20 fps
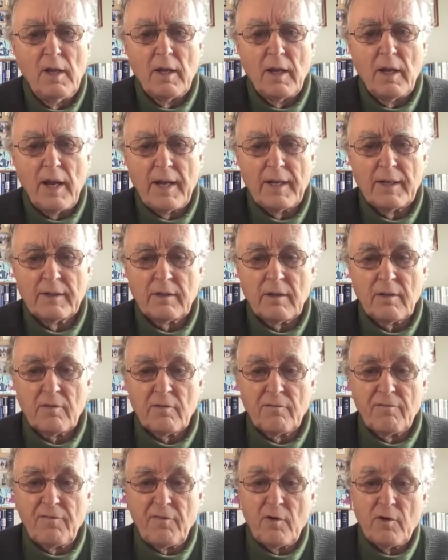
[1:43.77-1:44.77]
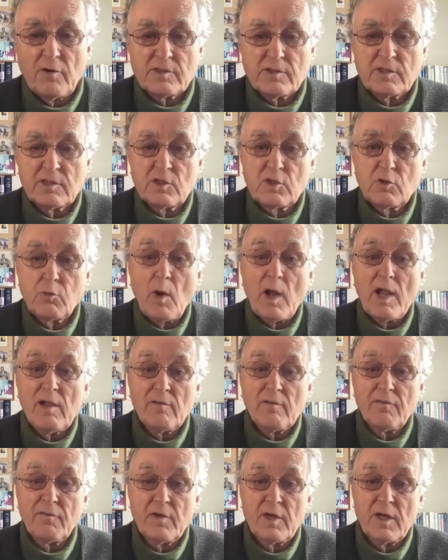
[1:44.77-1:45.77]
And the first
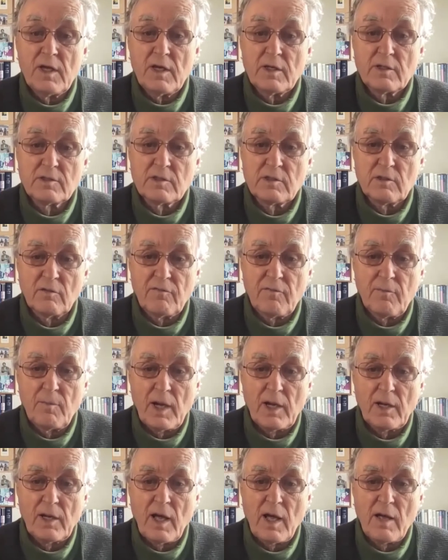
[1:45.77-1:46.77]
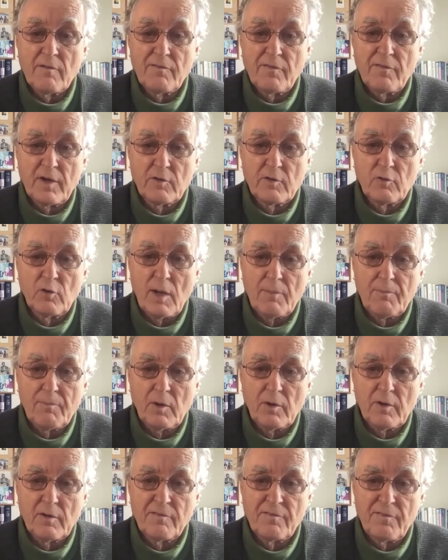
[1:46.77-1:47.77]
12 years of my life, I grew up
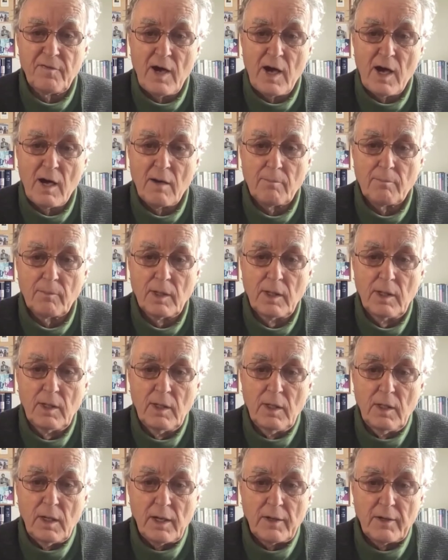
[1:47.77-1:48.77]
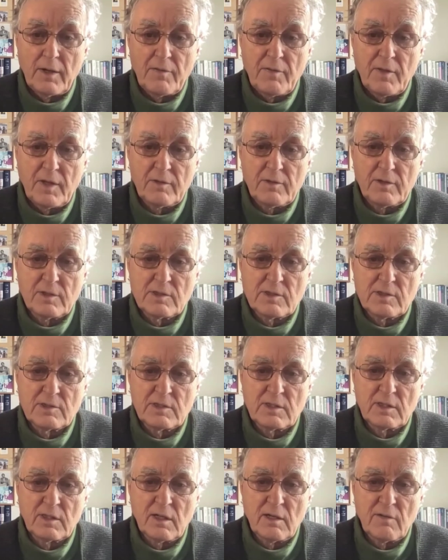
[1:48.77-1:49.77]
on a farm. And I think this is
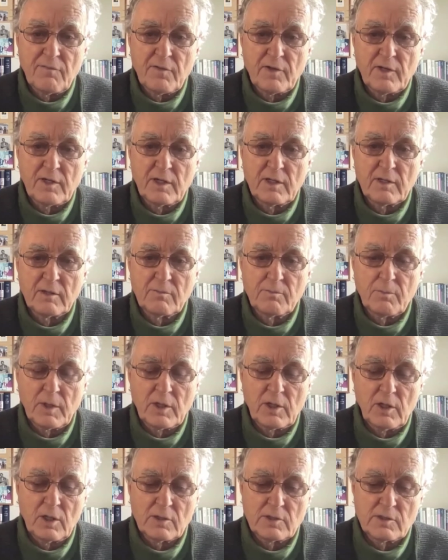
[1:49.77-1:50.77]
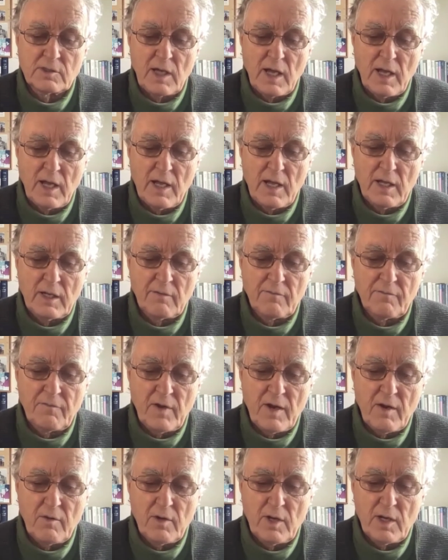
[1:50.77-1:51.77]
significant because I had a
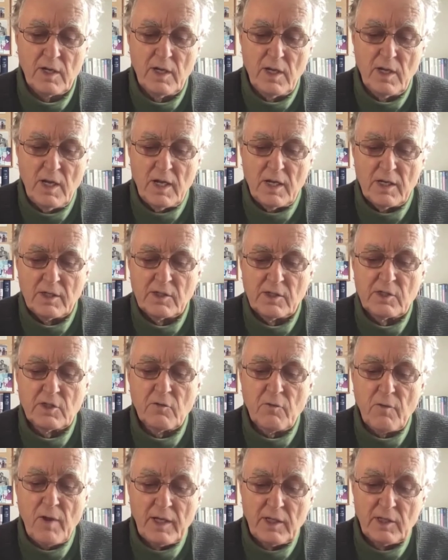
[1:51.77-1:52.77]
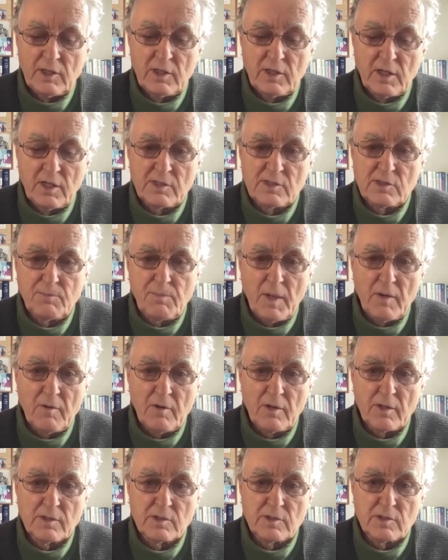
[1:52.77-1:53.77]
very direct
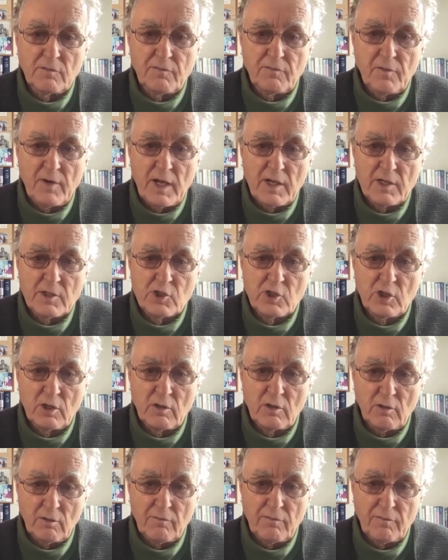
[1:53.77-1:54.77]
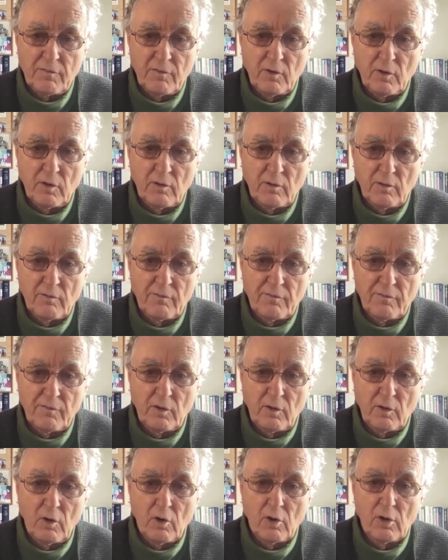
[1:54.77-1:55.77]
experience of nature for
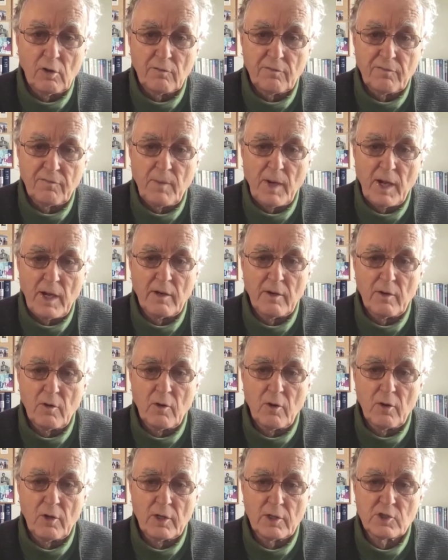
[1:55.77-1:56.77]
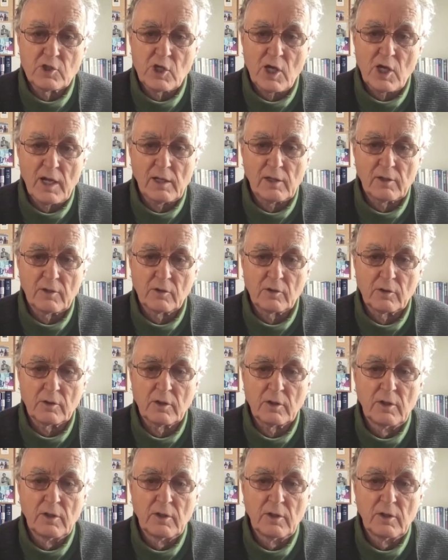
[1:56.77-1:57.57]
all of my early childhood.